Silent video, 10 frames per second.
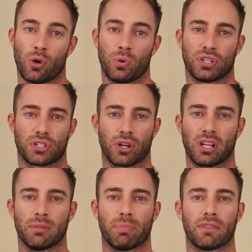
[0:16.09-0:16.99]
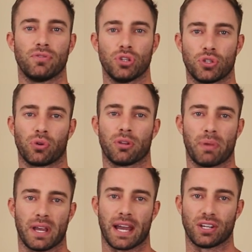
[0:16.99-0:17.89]
which is slightly above neutral on the
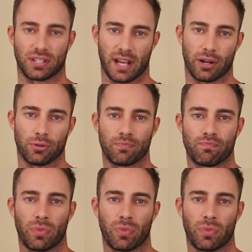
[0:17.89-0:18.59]
pH scale.